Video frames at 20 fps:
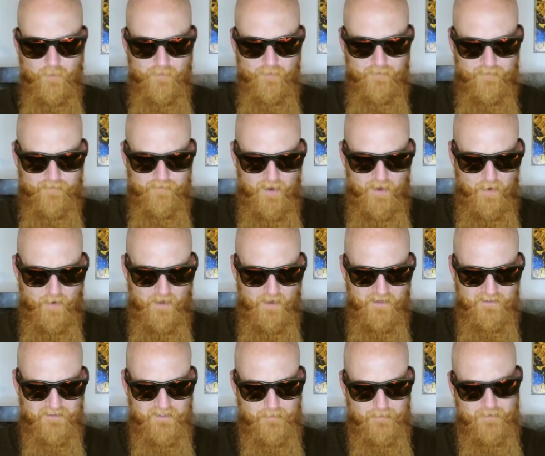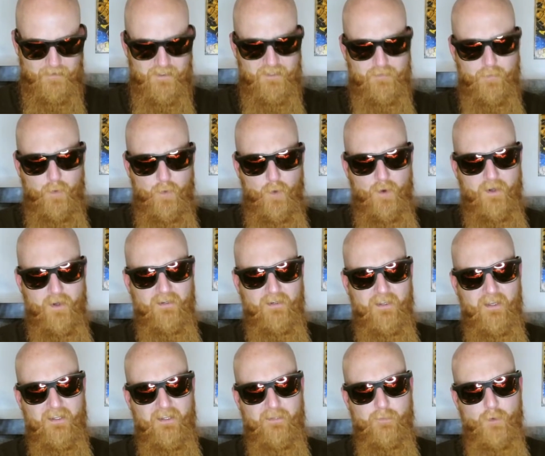variants up to this point,
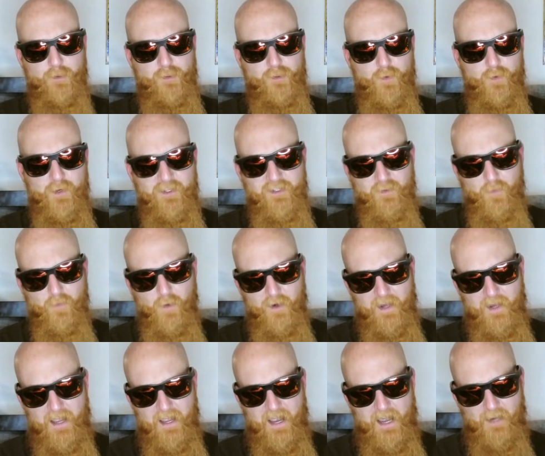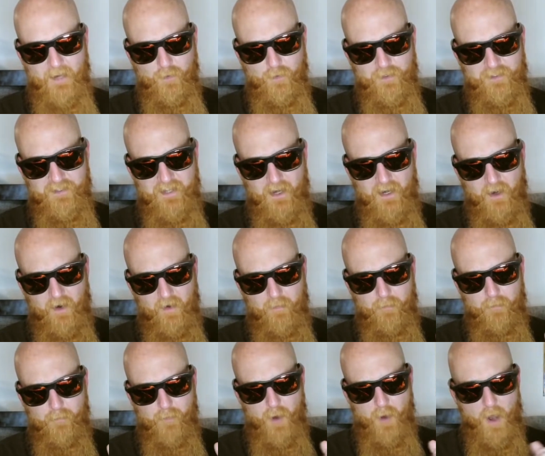and the most recent one I had was their
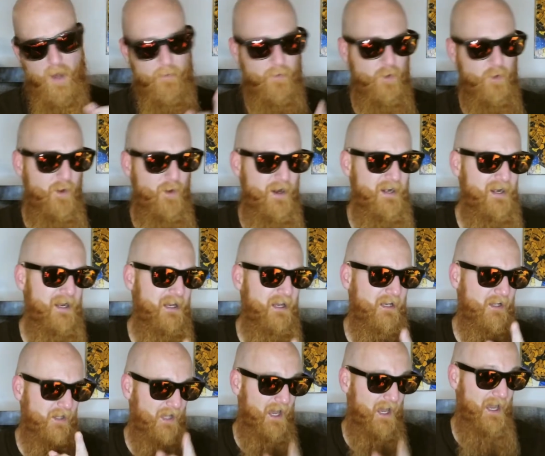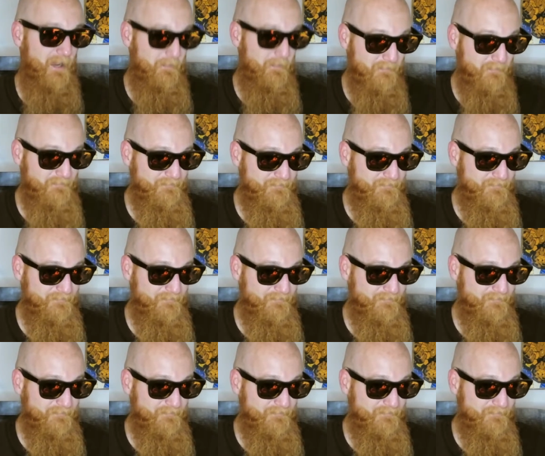pomegranate and lime.